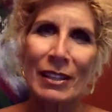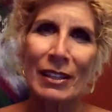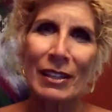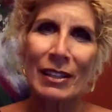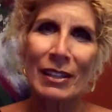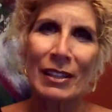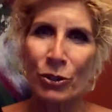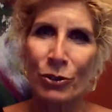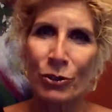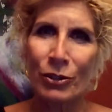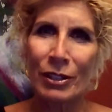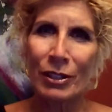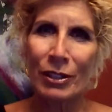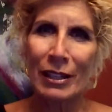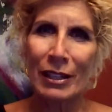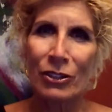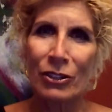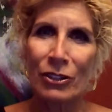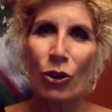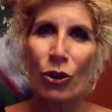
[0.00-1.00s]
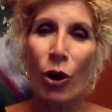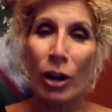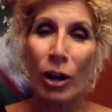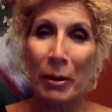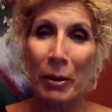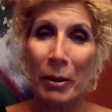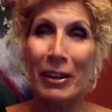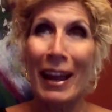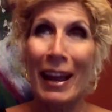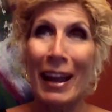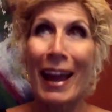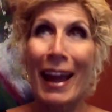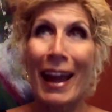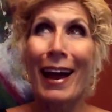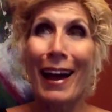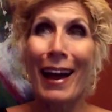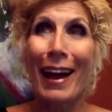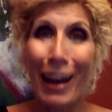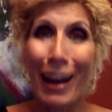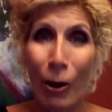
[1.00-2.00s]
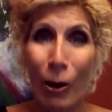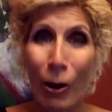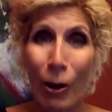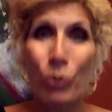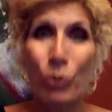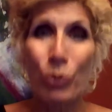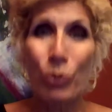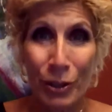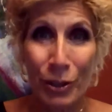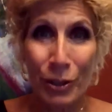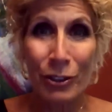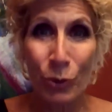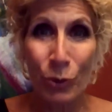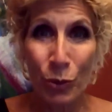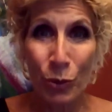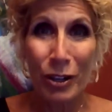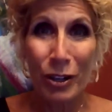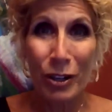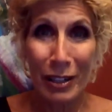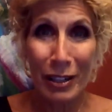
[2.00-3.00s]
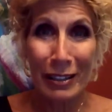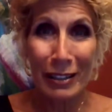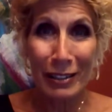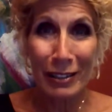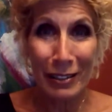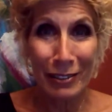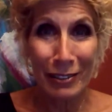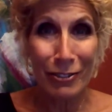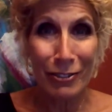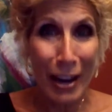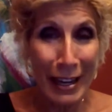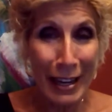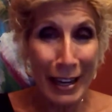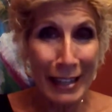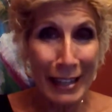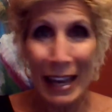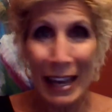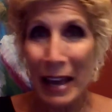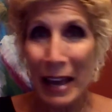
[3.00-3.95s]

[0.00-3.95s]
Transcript: opportunity to talk about how we're doing the work, right?